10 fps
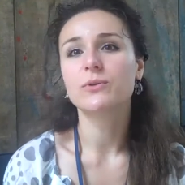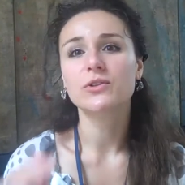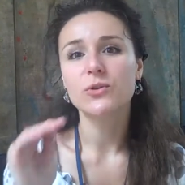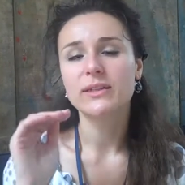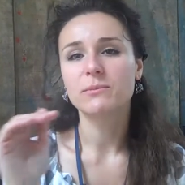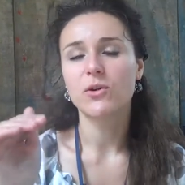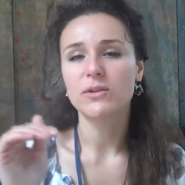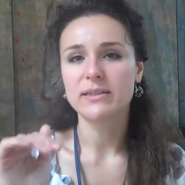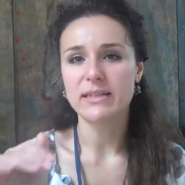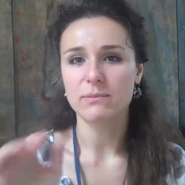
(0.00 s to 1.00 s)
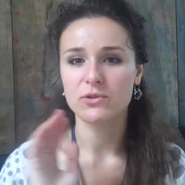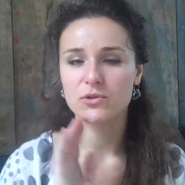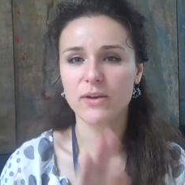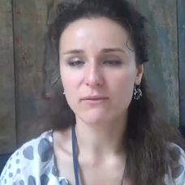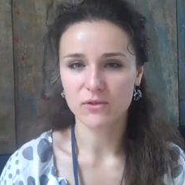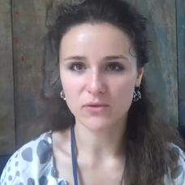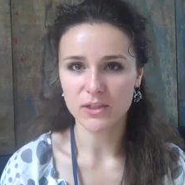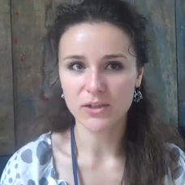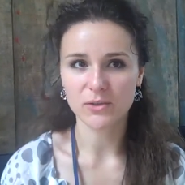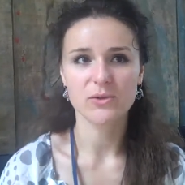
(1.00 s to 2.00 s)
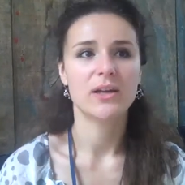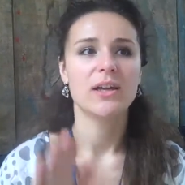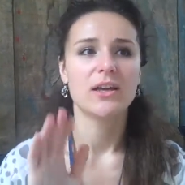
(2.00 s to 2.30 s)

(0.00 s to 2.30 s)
we told them all the steps. You have the video,